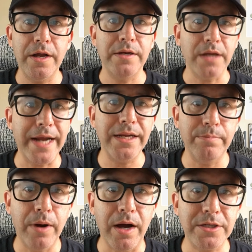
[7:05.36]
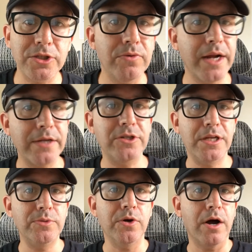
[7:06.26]
$90, so it actually
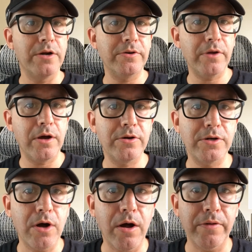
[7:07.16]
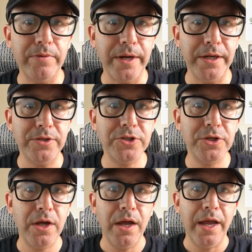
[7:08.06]
keeps you under the $100 range,
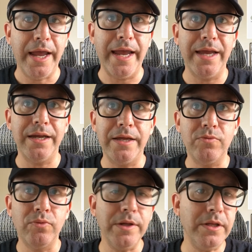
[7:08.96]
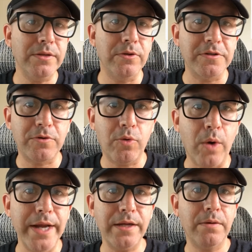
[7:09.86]
and it really looks
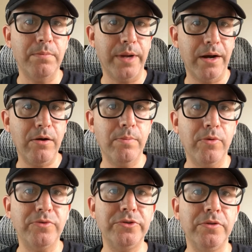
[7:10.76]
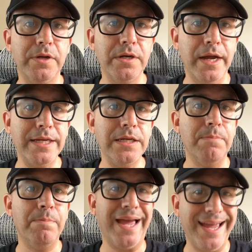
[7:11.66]
quite comparable to the Nike
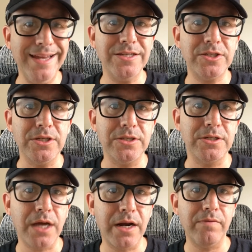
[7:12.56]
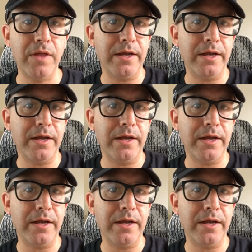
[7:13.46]
Pegasus. It's kind of like